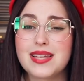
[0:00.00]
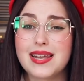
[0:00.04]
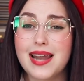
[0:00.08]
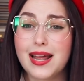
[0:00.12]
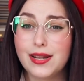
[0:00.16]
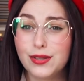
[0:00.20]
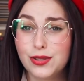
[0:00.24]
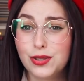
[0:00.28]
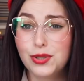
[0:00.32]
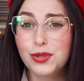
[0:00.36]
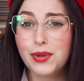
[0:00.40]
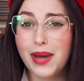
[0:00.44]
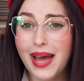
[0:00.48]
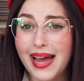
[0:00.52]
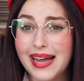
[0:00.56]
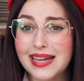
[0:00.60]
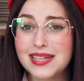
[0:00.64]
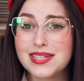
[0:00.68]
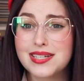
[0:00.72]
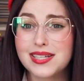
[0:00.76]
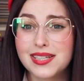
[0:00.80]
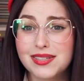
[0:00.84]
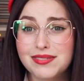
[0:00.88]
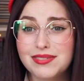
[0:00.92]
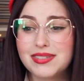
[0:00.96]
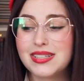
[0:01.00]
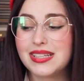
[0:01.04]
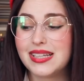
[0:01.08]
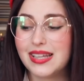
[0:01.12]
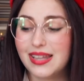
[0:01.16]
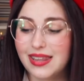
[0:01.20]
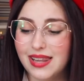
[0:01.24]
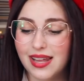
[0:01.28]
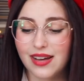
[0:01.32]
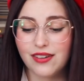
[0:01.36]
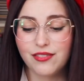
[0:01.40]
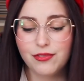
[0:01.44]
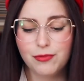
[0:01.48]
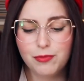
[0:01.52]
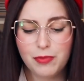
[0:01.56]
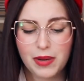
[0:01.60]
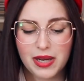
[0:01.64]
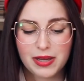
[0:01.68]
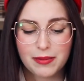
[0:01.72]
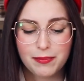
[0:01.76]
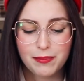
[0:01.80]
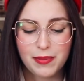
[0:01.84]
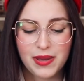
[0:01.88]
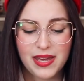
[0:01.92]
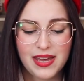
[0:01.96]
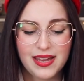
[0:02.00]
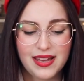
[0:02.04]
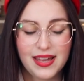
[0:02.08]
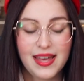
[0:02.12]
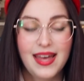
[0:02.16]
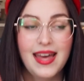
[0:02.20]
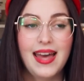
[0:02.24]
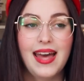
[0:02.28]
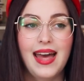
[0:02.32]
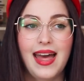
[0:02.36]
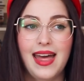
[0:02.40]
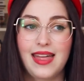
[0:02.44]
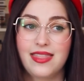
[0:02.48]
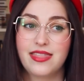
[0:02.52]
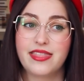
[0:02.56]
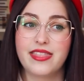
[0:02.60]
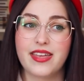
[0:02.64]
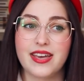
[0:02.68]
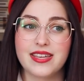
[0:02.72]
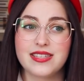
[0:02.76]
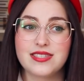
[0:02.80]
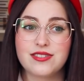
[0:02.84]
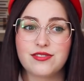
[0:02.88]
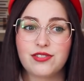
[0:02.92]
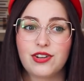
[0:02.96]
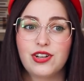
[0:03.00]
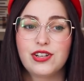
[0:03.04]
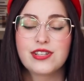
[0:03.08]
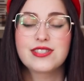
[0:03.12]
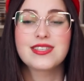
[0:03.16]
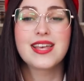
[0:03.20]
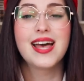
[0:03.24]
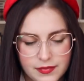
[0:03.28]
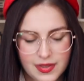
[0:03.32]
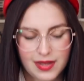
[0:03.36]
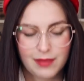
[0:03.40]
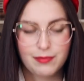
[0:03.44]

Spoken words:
and I do actually really love Buckbeak and Thestrals.